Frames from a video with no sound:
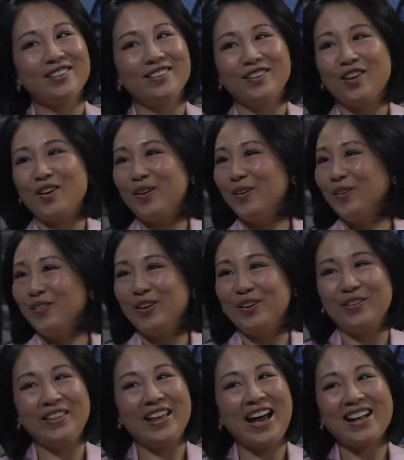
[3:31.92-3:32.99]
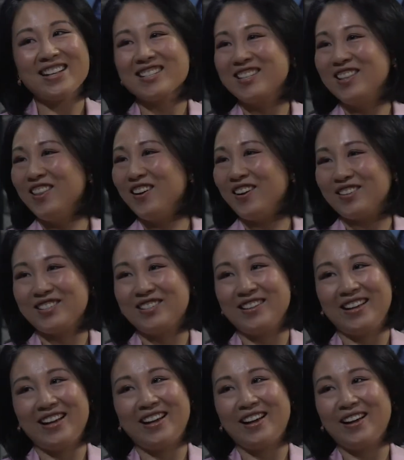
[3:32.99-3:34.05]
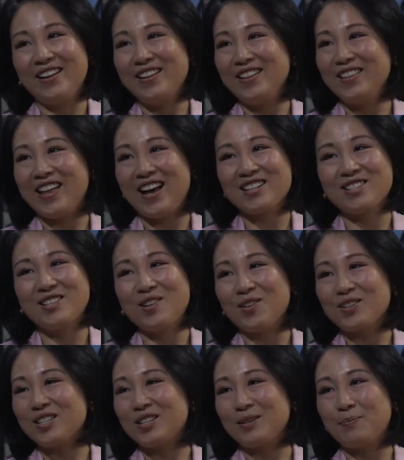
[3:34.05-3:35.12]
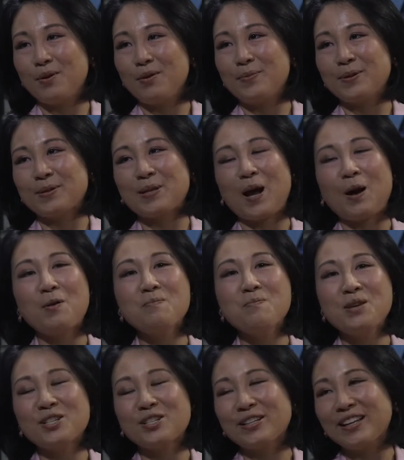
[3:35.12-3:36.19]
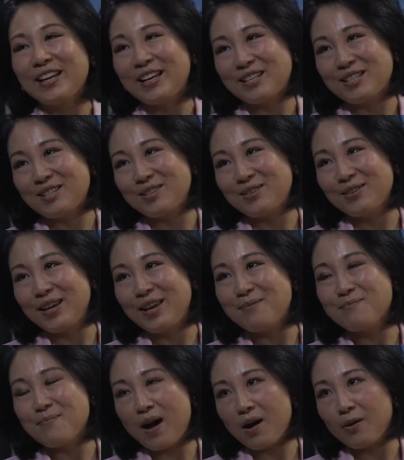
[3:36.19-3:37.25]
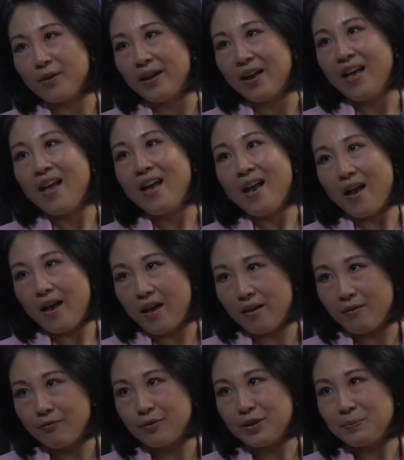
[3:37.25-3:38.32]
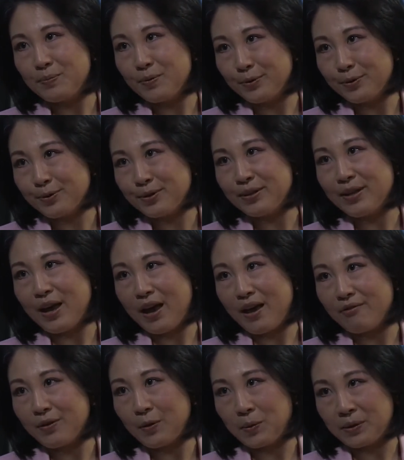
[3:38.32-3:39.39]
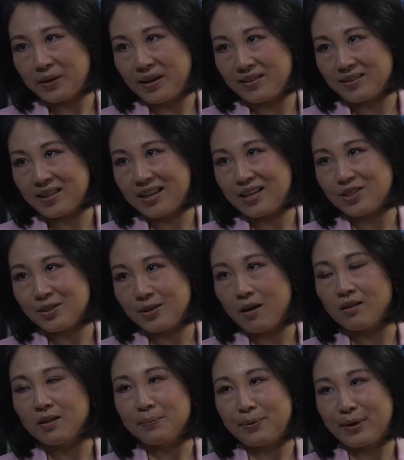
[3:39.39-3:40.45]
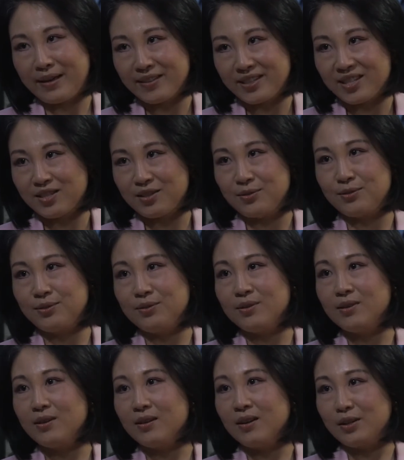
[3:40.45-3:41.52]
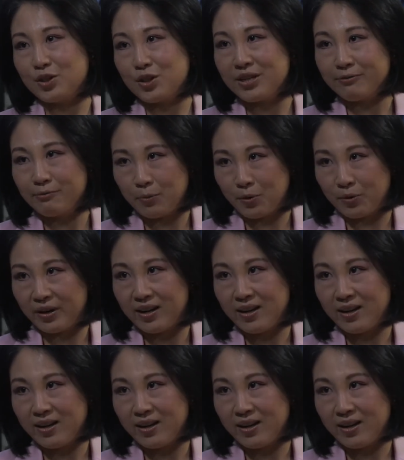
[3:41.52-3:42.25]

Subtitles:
No. That's not. That's not the purpose. Our mission is to empower every person, every organization on the planet to achieve more.